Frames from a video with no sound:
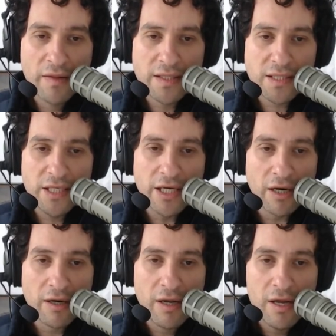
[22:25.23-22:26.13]
Let's see
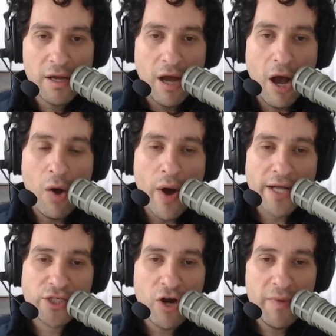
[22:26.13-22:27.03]
here.
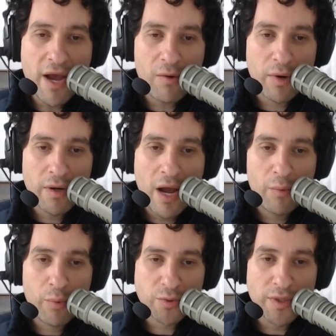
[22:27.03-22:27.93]
Oh, Jeremy
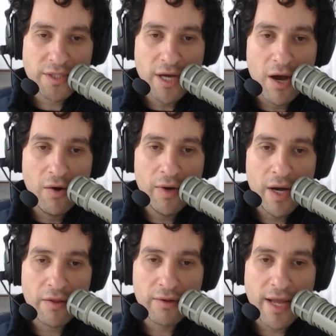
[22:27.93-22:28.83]
Edwards wants to
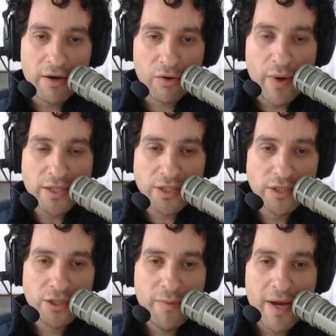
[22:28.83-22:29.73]
know, another Leander
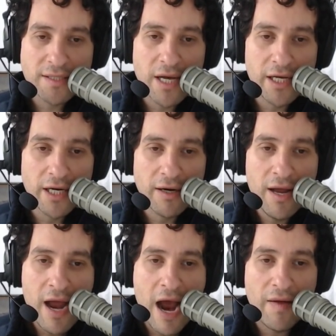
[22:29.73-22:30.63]
question. Too bad he's not
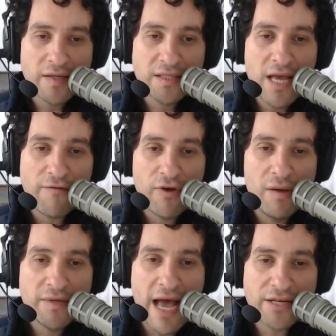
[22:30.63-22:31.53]
here. How long does it take for
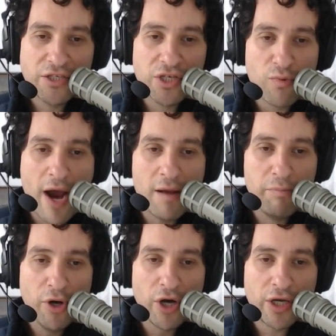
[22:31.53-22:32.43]
him to actually just write
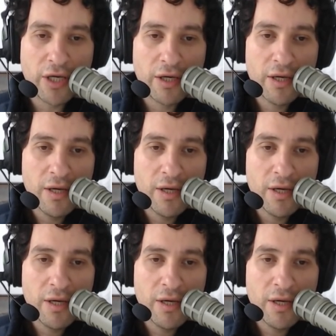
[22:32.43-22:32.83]
a book?